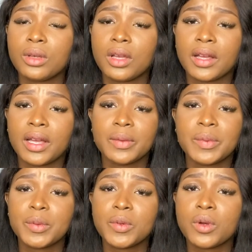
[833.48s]
I had
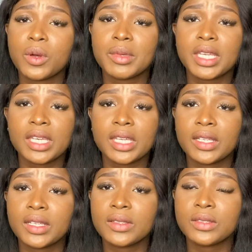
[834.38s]
people coming
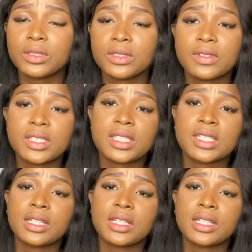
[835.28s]
in during visiting